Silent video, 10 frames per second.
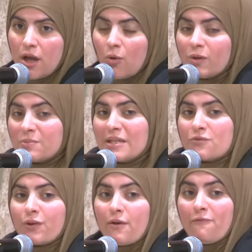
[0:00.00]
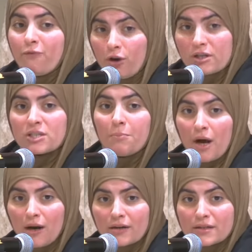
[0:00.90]
Which means for the first
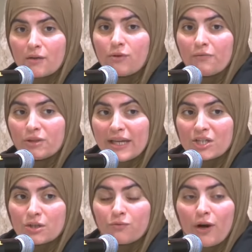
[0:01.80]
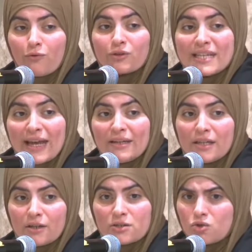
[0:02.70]
part of revelation for over ten
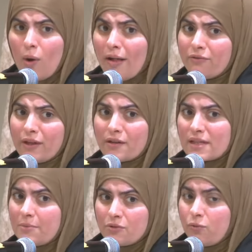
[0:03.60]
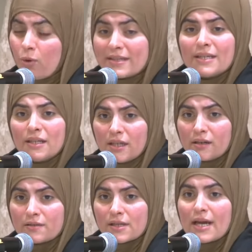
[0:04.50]
years, twelve years, up to fourteen
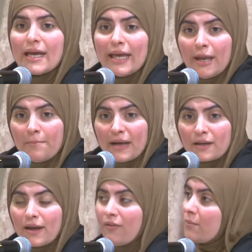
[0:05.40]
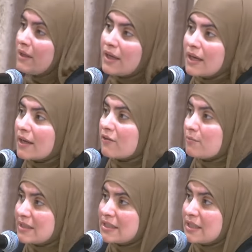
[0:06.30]
years, in Mecca and the beginning of
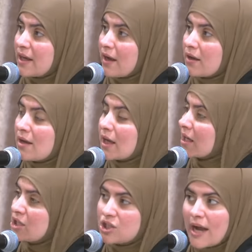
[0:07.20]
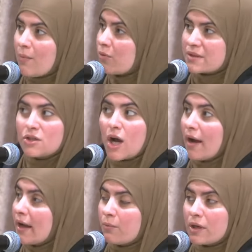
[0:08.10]
Medina, hijab was
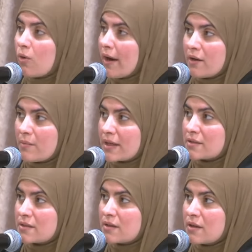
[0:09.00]
not a requirement.